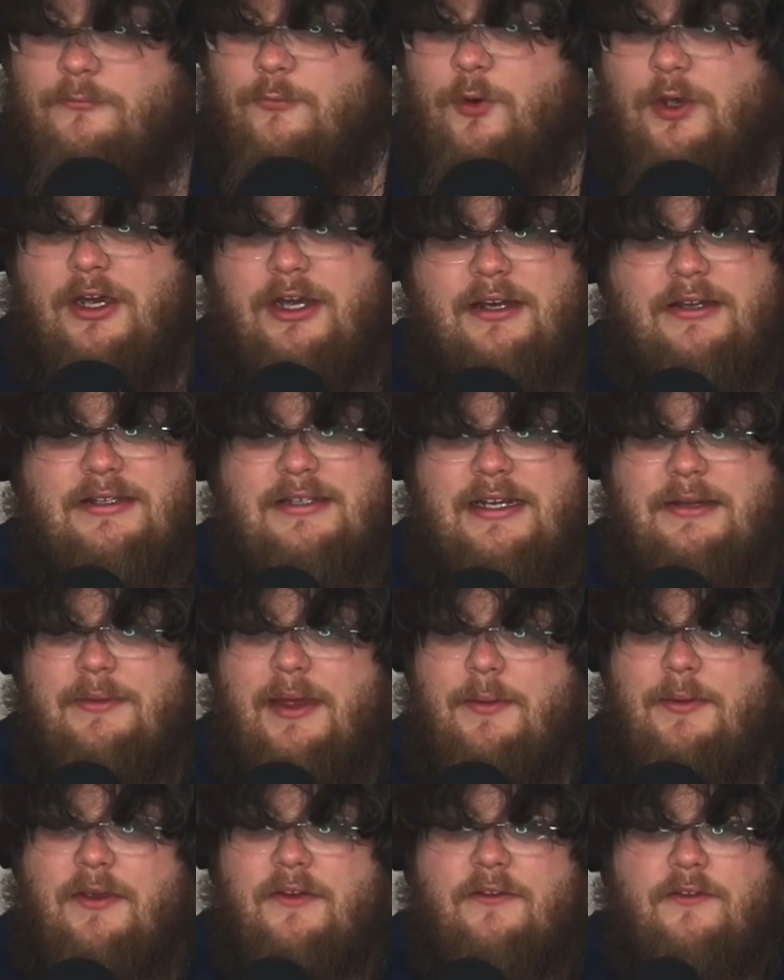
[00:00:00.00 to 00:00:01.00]
we could have seen
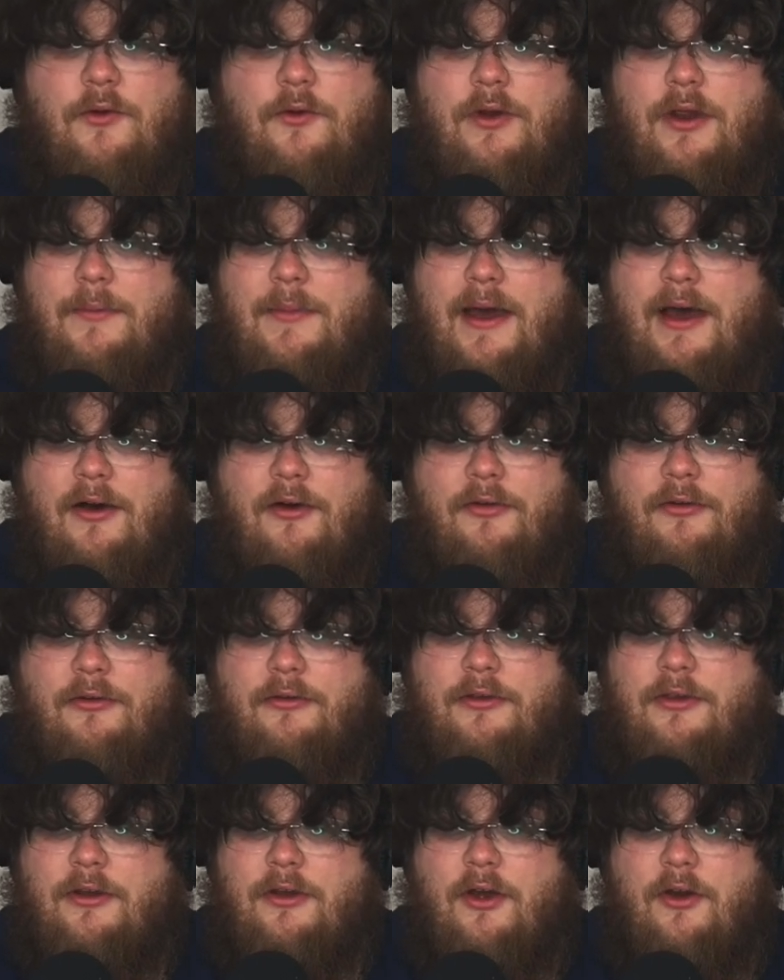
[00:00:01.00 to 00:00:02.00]
maybe a story about,
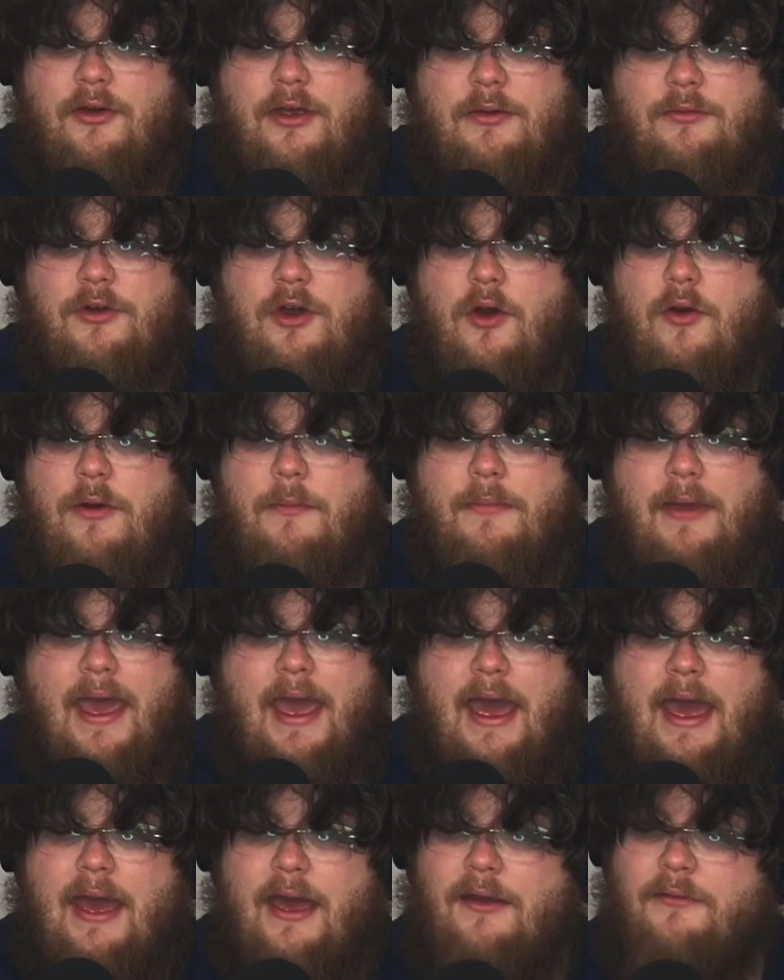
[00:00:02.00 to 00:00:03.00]
you know, him going
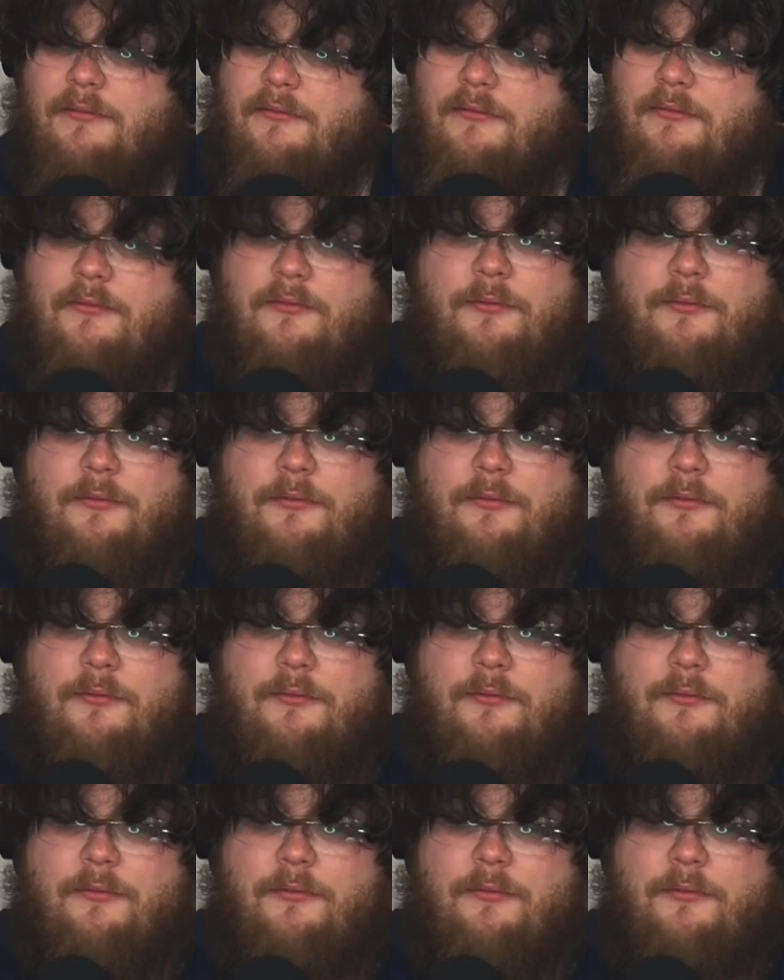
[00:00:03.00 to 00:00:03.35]
bad,